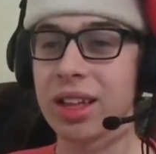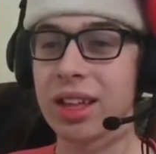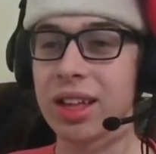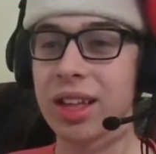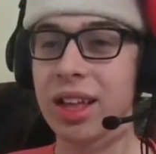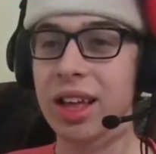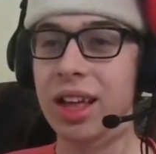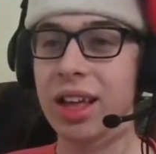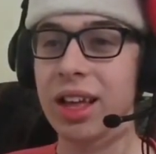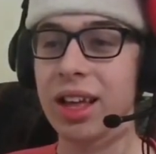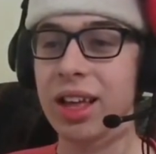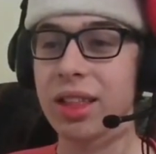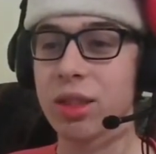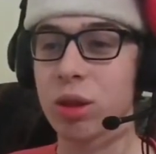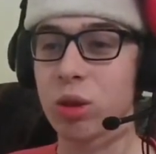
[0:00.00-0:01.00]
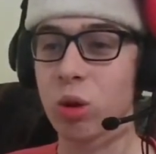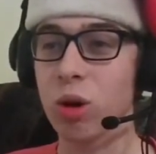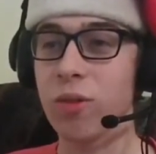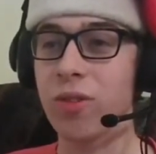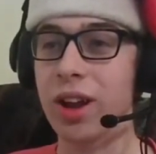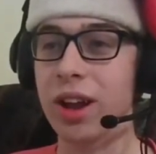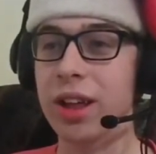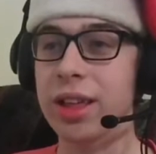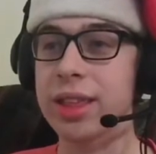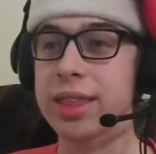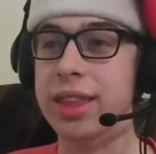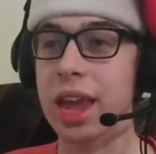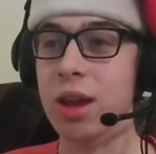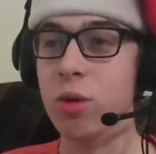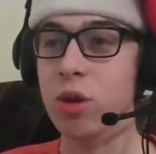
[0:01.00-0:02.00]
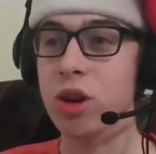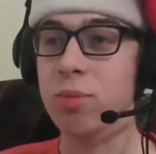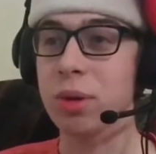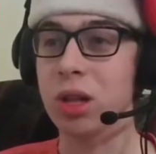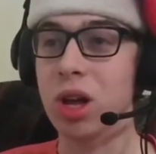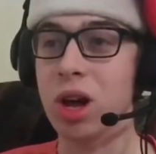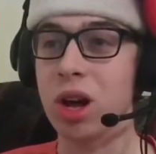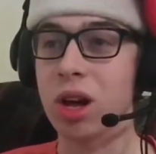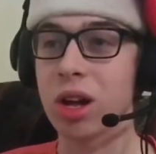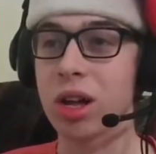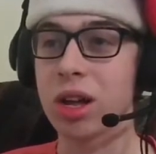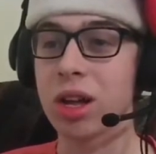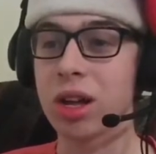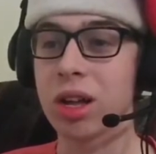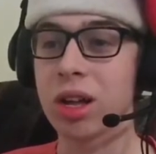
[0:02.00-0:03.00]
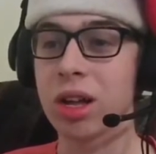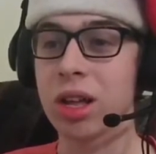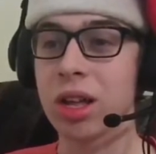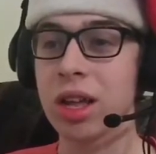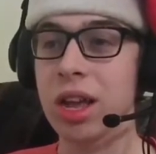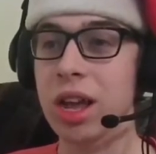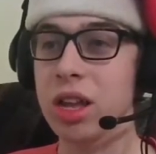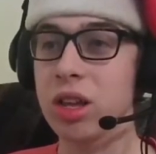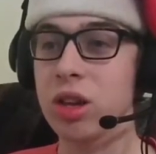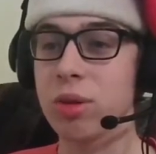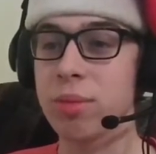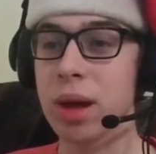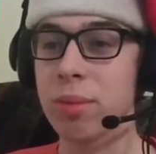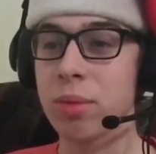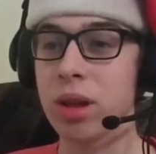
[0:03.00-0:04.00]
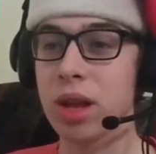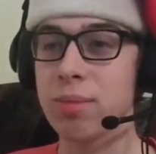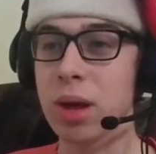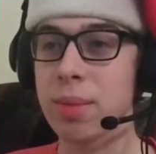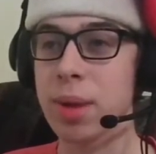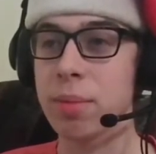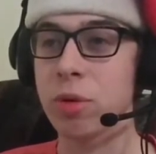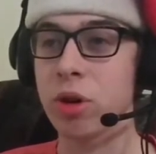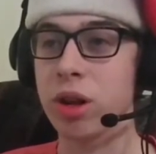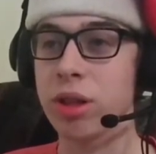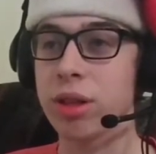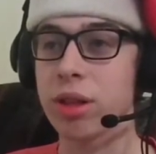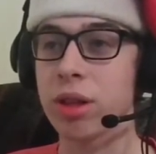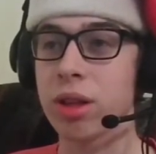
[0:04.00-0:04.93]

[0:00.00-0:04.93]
Wait, what is it? It's a sword fight. Oh, Stay where you belong. In your mem in my memories.